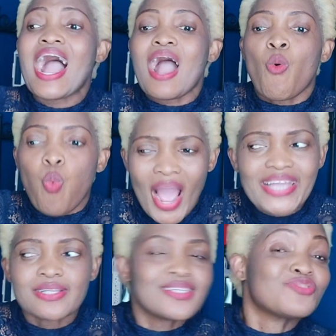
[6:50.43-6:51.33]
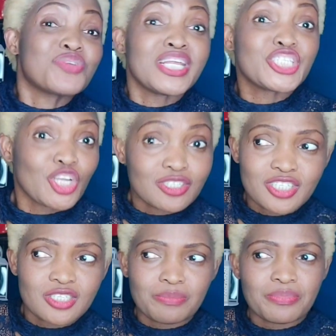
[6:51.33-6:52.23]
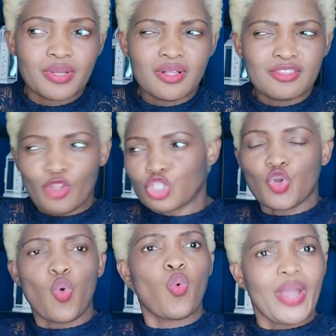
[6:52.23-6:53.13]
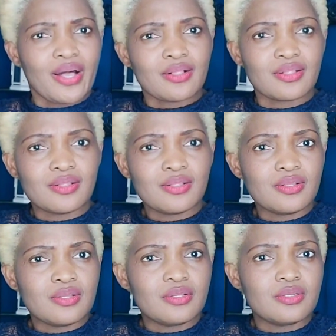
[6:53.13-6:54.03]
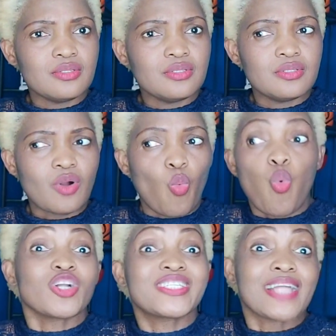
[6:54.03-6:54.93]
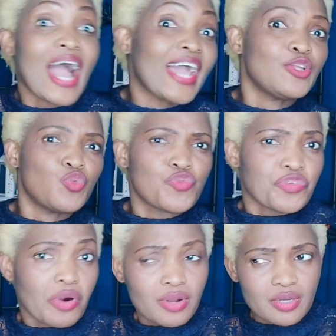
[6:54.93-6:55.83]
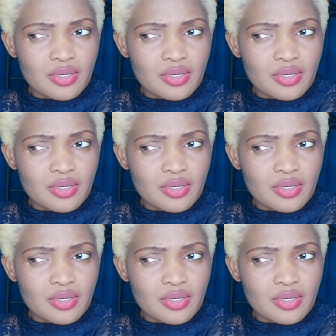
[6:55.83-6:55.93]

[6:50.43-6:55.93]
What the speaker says: Why did this relationship not go well? What did I do wrong?